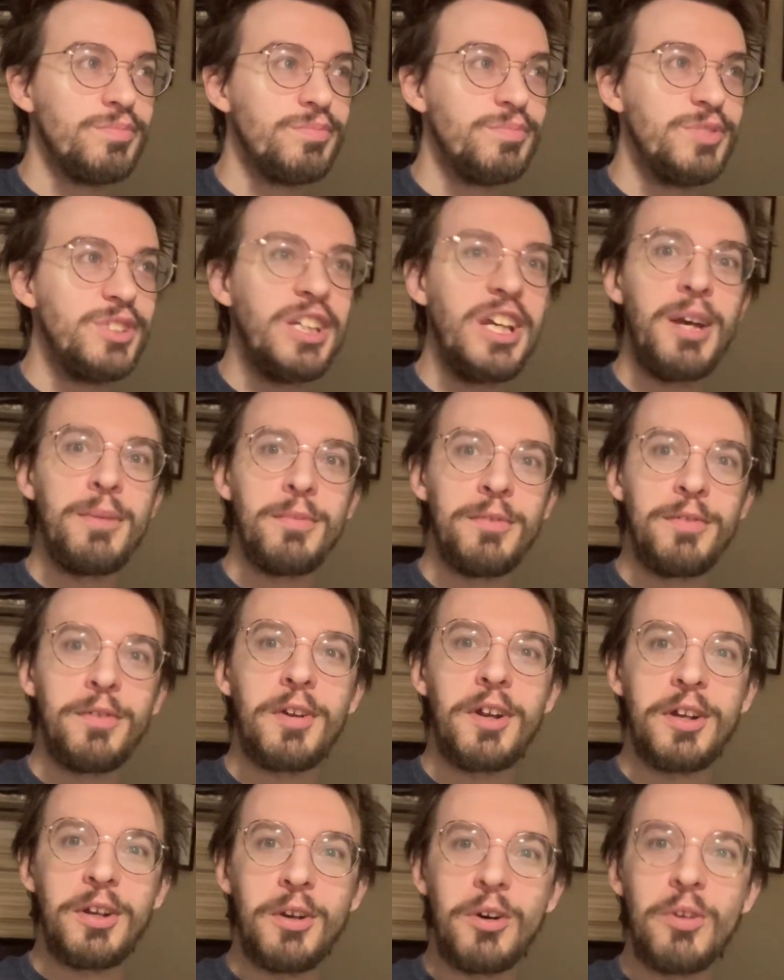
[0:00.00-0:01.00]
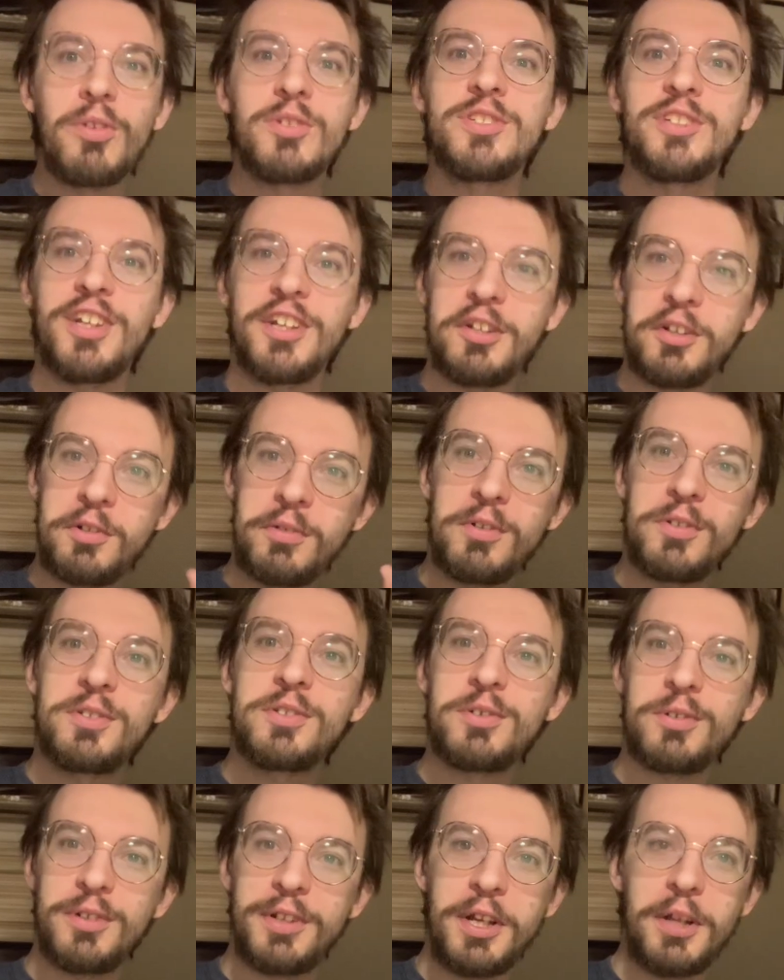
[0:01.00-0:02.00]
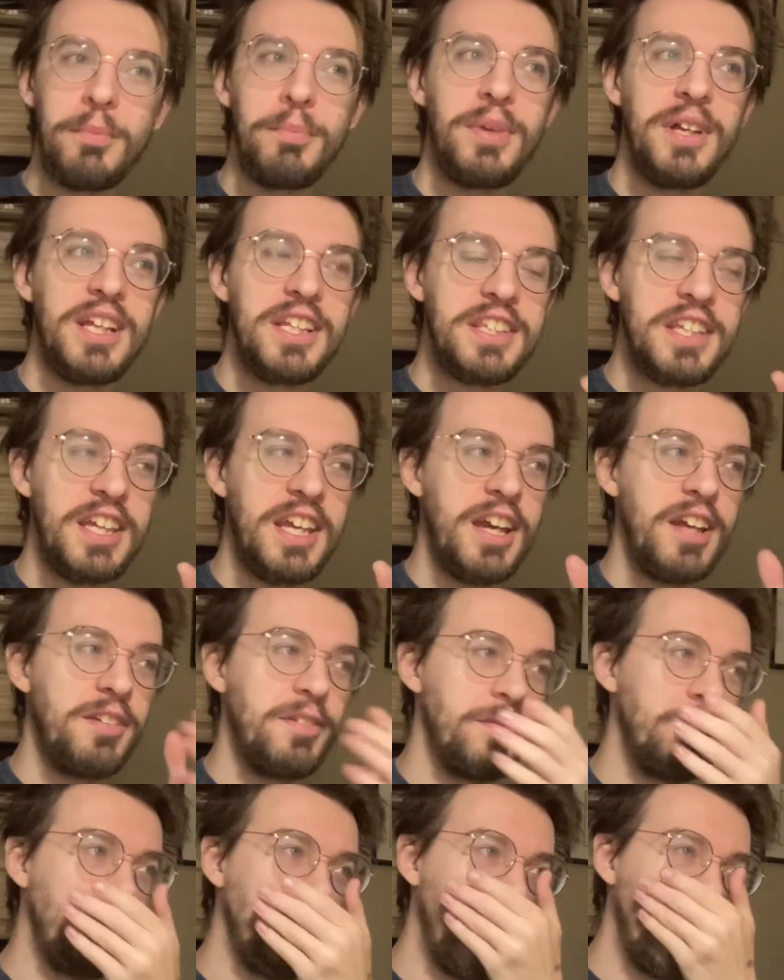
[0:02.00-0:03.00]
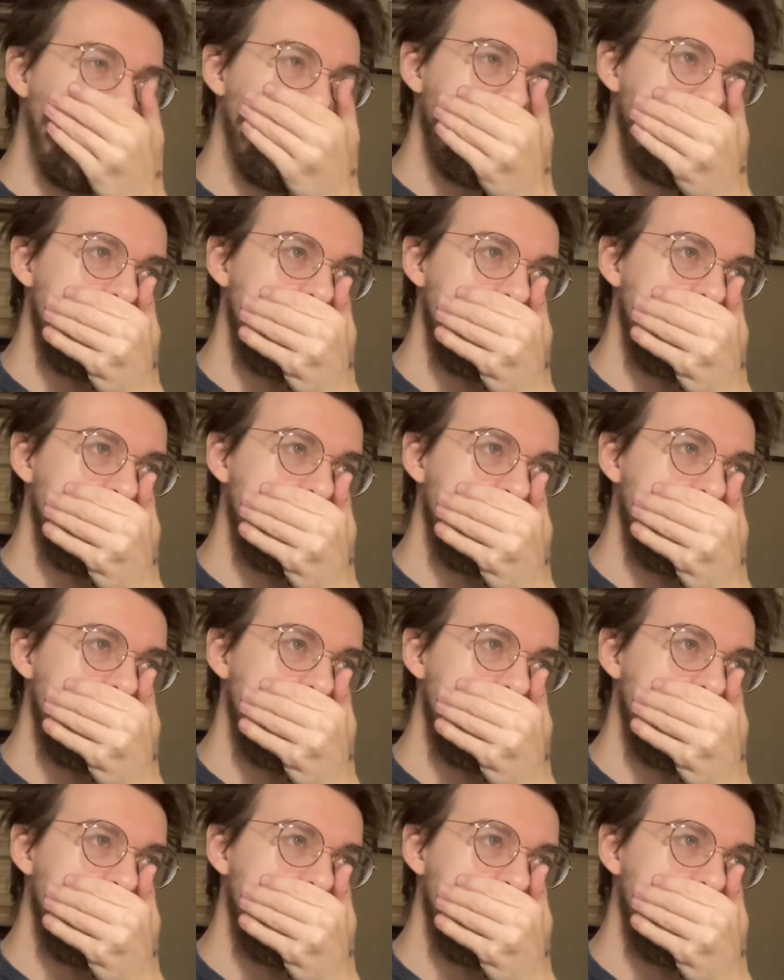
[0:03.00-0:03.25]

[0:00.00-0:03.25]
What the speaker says: Yeah, before I go, there's like a Chris Cornell bit at the end of like